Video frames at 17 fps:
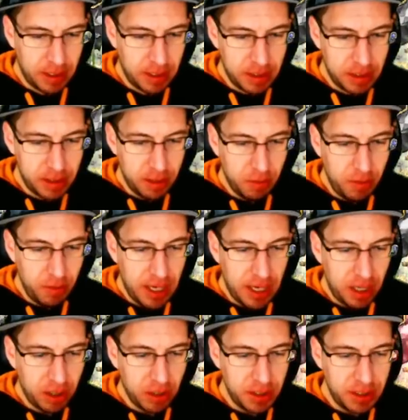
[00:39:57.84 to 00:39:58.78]
So we
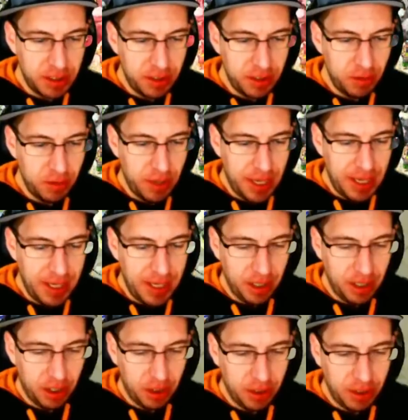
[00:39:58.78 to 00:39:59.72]
are going to do a
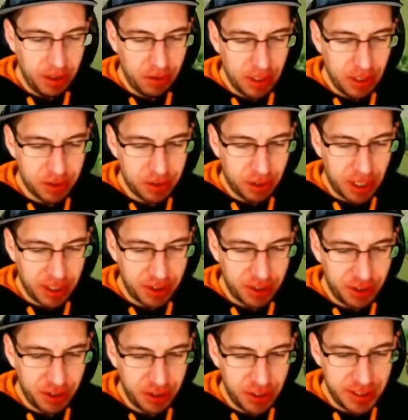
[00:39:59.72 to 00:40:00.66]
early
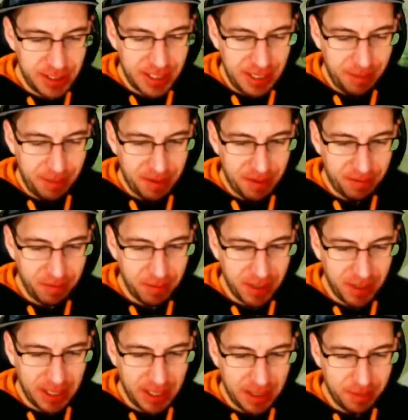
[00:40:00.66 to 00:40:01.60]
resurrection just to keep
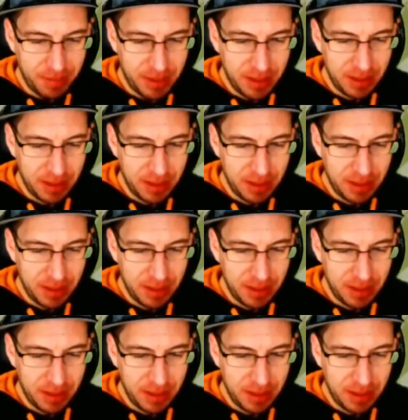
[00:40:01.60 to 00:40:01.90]
everybody up.